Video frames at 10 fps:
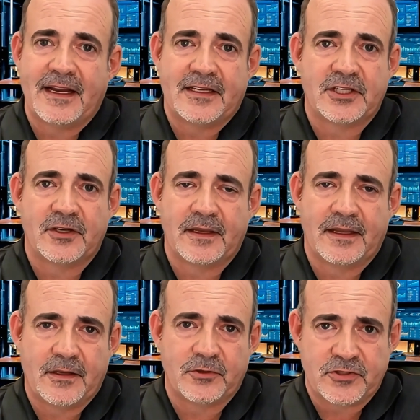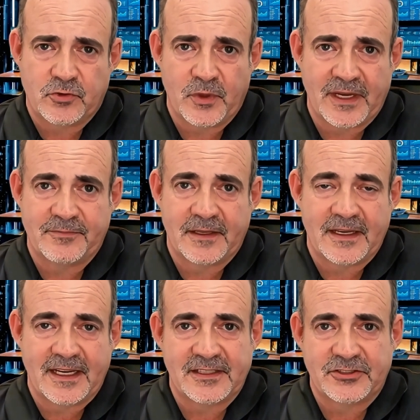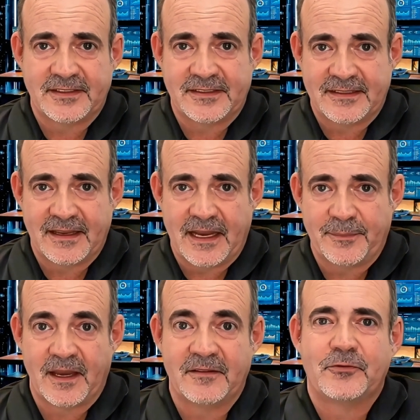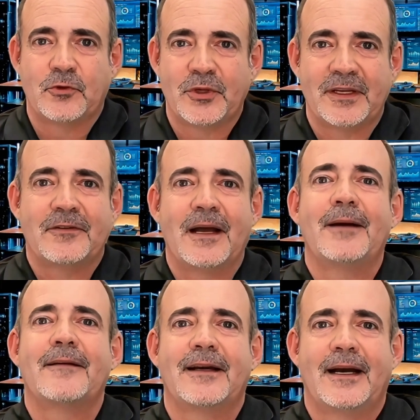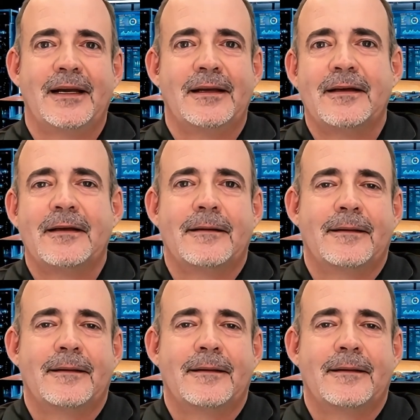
can generate those 20 variations in about 45 seconds.